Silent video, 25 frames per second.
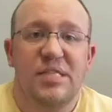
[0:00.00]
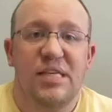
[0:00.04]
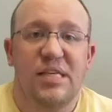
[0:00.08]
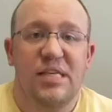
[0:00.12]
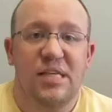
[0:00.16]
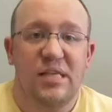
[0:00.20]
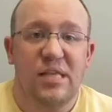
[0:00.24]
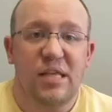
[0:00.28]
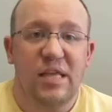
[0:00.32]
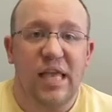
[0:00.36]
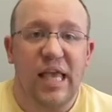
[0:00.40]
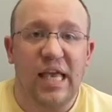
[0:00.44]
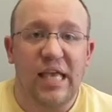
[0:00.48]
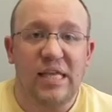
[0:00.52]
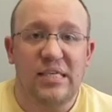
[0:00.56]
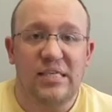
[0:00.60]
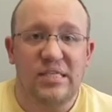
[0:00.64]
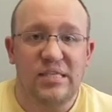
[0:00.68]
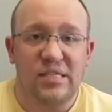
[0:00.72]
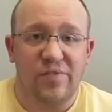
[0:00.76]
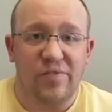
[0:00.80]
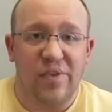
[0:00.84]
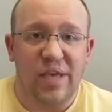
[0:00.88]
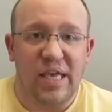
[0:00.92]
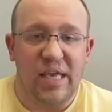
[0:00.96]
seen
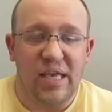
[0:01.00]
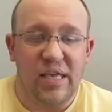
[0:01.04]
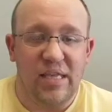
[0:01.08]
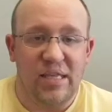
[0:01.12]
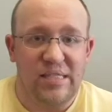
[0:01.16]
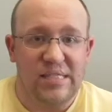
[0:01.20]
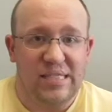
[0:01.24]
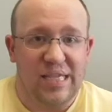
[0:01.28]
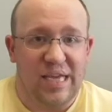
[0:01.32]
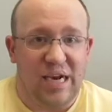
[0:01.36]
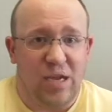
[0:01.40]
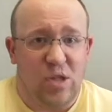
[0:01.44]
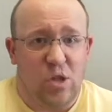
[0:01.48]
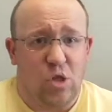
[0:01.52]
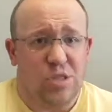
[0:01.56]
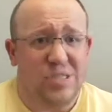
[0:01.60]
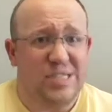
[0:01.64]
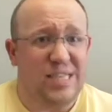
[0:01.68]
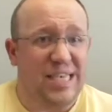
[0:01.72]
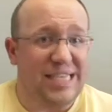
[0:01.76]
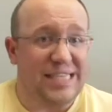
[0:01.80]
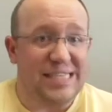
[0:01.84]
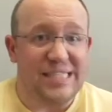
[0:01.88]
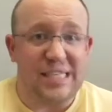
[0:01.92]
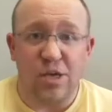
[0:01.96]
cases of kids that it
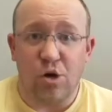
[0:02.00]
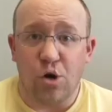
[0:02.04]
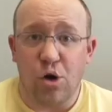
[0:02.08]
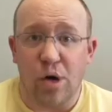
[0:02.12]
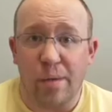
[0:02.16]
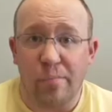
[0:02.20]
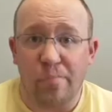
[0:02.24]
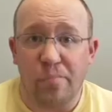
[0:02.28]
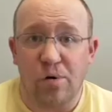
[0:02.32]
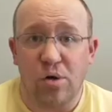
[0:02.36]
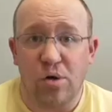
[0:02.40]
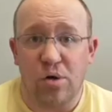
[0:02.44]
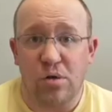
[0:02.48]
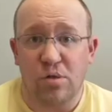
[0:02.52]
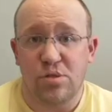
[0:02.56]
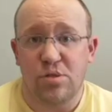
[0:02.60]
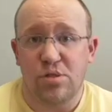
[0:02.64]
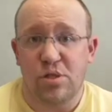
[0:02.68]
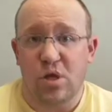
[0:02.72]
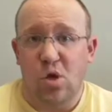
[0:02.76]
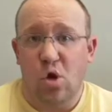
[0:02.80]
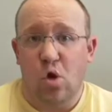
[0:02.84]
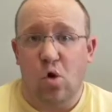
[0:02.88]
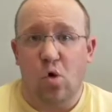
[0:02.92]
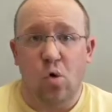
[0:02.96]
looks like cigarette
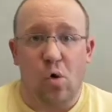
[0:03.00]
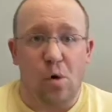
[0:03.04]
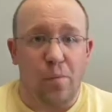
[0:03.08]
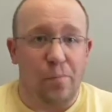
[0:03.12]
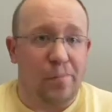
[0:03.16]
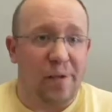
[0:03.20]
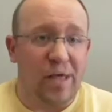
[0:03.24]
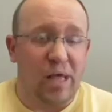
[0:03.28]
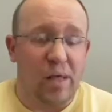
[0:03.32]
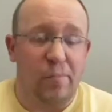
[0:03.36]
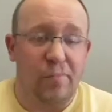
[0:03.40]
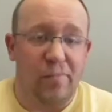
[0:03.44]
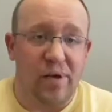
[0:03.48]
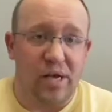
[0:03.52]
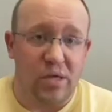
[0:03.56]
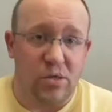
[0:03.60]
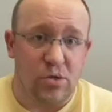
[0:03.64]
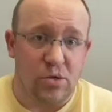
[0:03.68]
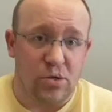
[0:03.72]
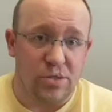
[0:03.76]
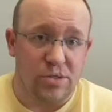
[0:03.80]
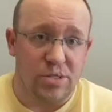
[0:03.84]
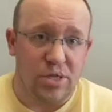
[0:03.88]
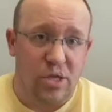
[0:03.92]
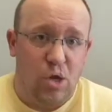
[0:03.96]
burns or belt
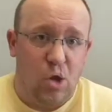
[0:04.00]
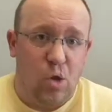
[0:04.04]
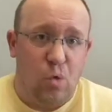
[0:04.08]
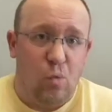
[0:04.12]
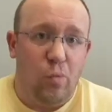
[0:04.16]
buckles.